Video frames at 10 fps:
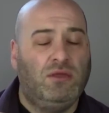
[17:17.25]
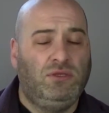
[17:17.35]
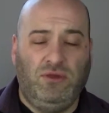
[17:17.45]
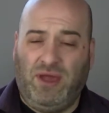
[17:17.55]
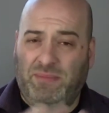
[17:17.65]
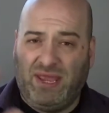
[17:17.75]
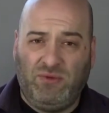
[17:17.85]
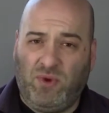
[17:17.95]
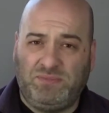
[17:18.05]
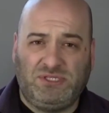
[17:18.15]
You haven't had a
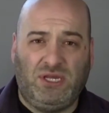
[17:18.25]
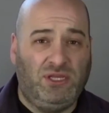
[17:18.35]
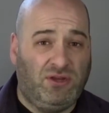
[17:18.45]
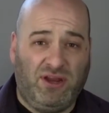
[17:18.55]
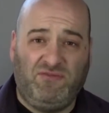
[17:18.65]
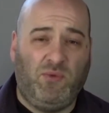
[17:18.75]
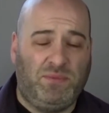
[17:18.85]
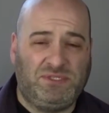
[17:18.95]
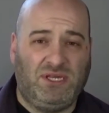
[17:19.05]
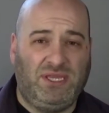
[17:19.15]
website, you don't have a
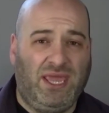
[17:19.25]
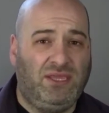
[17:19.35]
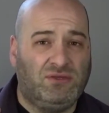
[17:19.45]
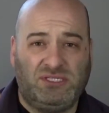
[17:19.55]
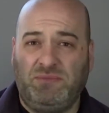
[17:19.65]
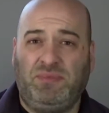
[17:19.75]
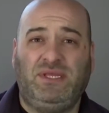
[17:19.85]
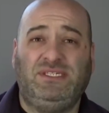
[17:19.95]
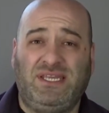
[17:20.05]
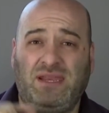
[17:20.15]
website yet, you're
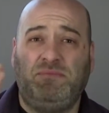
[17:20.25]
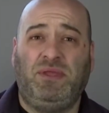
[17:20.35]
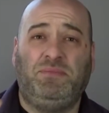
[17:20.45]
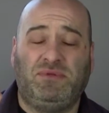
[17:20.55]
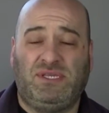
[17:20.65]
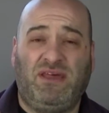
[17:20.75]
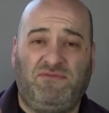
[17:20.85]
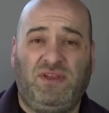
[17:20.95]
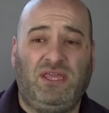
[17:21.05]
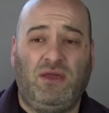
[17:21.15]
simply sending people to that
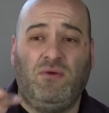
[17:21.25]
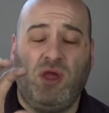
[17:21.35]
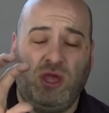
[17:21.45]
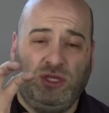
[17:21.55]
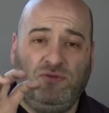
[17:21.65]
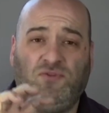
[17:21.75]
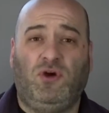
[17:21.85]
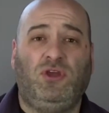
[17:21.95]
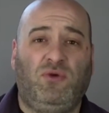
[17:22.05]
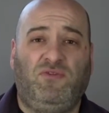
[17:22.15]
video, you've
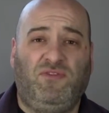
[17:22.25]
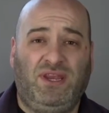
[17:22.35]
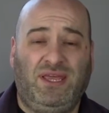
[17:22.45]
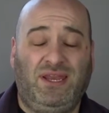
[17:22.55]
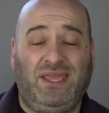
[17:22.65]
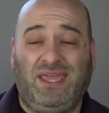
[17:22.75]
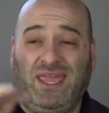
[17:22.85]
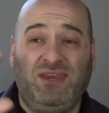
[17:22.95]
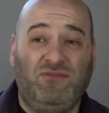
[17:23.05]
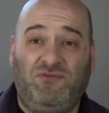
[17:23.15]
got your affiliate link.
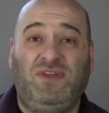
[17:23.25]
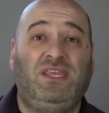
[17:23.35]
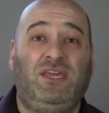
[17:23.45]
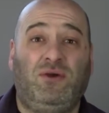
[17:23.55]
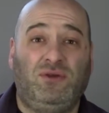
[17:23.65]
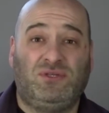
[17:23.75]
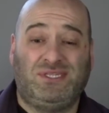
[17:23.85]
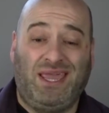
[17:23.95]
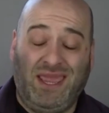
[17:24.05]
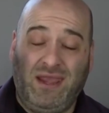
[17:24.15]
In your video, you're
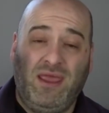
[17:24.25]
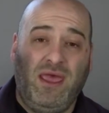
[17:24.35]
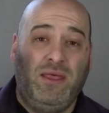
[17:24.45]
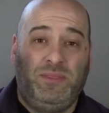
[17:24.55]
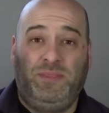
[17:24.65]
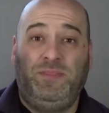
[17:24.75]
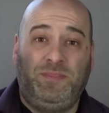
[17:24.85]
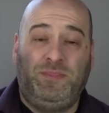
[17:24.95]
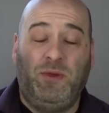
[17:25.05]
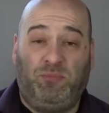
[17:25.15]
saying,
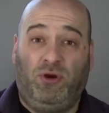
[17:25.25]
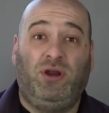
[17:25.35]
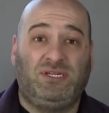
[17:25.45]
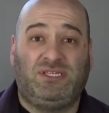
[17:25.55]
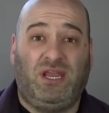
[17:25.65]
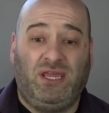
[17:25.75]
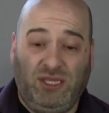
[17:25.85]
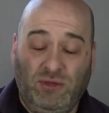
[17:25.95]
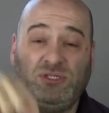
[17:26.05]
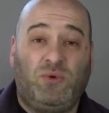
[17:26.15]
the products that I
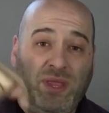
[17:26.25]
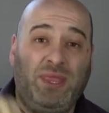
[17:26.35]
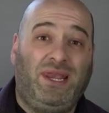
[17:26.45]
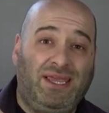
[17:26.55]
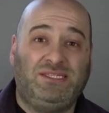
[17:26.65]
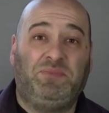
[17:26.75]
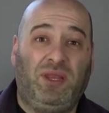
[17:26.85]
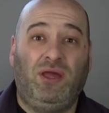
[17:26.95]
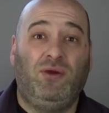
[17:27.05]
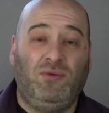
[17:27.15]
use are in the links
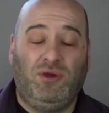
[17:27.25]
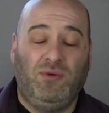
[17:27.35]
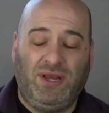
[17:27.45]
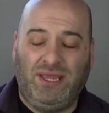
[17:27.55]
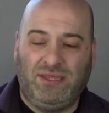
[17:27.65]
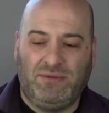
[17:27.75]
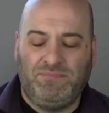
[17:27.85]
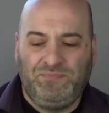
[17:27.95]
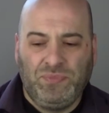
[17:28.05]
below, go click them.